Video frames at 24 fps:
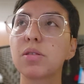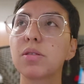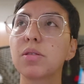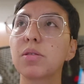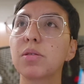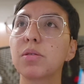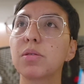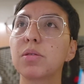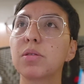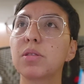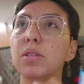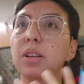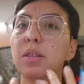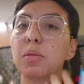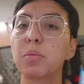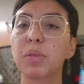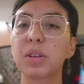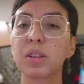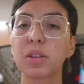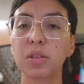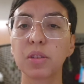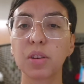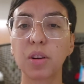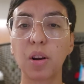to sit
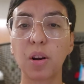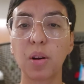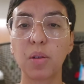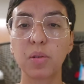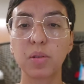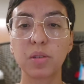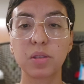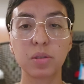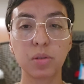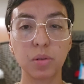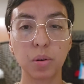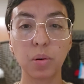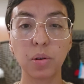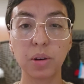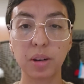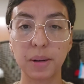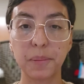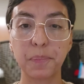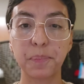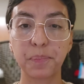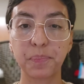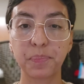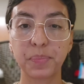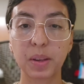with your own story,
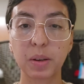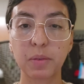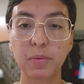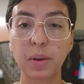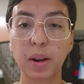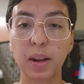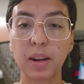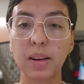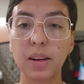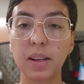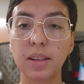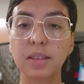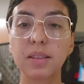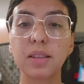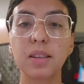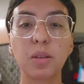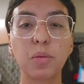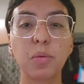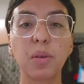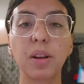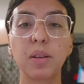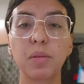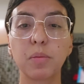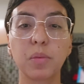right, and see
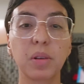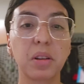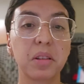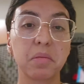what